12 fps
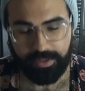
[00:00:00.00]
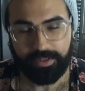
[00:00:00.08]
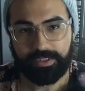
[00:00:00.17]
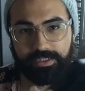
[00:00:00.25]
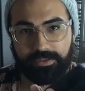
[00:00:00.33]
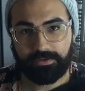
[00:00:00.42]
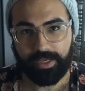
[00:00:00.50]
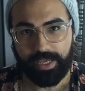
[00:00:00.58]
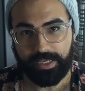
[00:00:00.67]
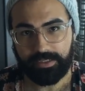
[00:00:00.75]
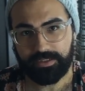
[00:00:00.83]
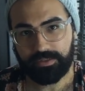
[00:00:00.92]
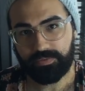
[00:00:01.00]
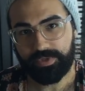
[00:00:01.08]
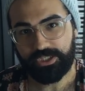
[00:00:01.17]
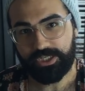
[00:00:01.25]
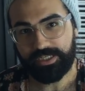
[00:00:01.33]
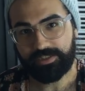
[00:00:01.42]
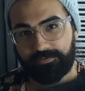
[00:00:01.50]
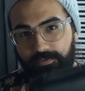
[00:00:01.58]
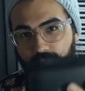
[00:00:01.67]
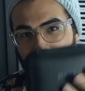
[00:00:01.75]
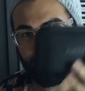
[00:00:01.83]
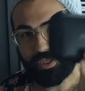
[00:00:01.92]
this little case, which is
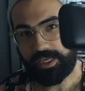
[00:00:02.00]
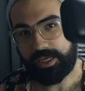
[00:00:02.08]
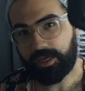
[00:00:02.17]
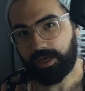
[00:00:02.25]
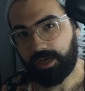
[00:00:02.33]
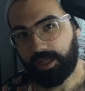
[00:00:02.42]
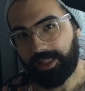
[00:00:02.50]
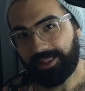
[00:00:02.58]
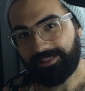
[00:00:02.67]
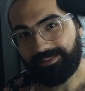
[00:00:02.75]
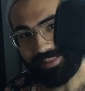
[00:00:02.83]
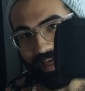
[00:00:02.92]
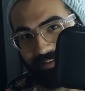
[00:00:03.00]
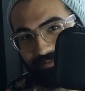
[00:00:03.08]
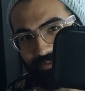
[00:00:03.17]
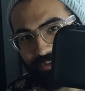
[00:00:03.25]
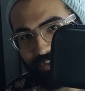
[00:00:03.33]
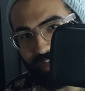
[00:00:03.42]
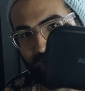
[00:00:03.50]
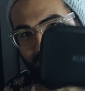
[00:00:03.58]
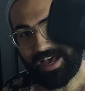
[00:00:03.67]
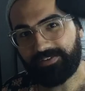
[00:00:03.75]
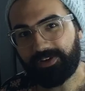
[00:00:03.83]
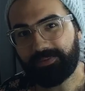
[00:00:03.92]
for the lens that I
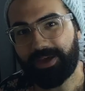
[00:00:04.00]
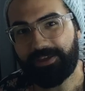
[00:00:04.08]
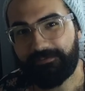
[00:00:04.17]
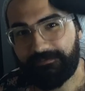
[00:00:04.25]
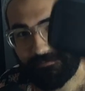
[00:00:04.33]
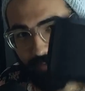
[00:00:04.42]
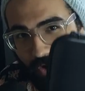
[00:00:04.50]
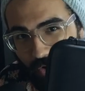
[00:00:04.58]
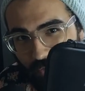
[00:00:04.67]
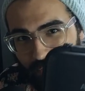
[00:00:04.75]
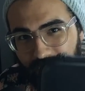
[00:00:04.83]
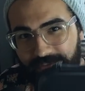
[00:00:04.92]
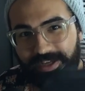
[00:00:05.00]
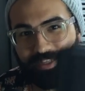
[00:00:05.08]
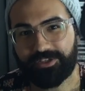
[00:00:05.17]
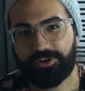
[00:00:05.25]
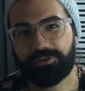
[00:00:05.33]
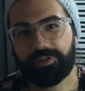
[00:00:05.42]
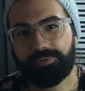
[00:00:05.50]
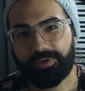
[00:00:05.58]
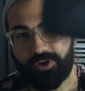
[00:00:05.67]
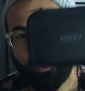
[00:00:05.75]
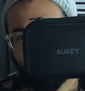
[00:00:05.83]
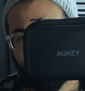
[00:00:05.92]
have on my phone that is currently
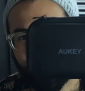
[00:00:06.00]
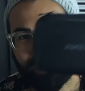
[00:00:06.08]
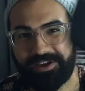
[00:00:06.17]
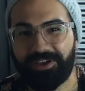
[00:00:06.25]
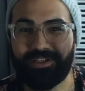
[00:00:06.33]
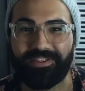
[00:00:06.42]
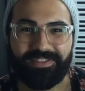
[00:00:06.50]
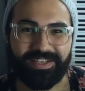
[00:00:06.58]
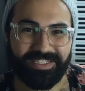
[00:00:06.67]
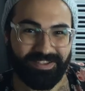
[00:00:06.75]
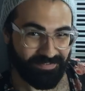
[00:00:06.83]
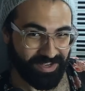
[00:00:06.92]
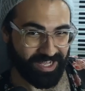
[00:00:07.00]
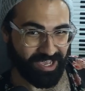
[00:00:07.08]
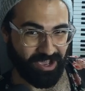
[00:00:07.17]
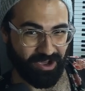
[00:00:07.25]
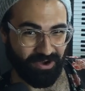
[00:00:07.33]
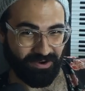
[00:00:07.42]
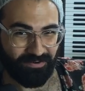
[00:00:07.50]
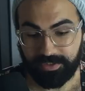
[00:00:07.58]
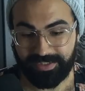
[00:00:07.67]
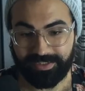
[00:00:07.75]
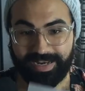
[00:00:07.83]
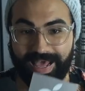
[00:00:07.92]
recording this video. So
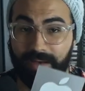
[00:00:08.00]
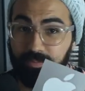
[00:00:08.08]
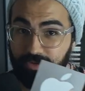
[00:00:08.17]
it's an Apple